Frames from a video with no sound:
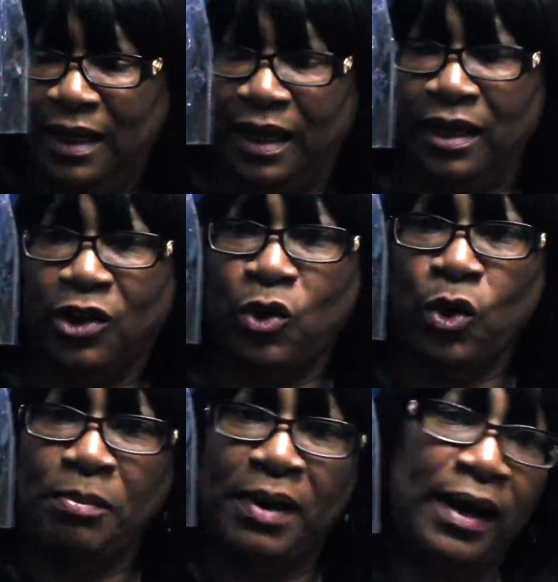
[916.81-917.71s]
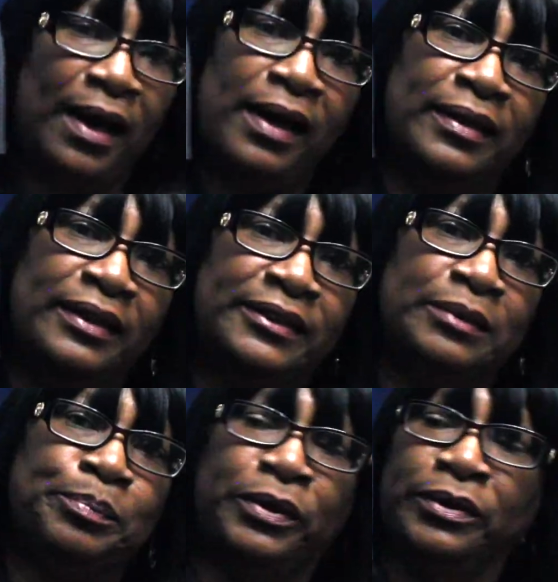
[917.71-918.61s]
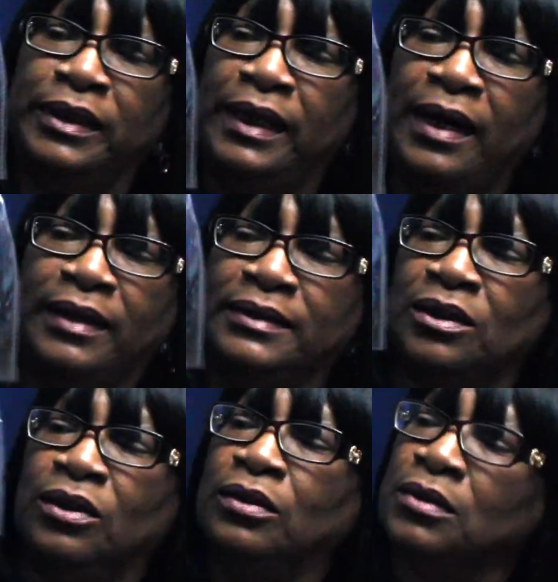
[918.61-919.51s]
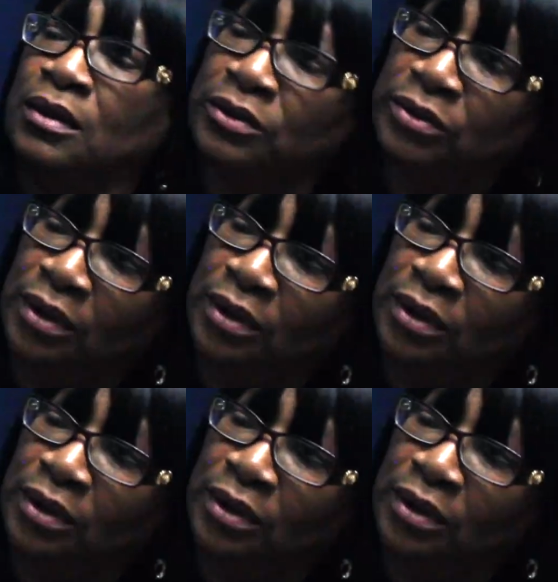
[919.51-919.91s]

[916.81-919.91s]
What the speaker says: and it caught my eye, and I just pulled it out. I said, oh no, you're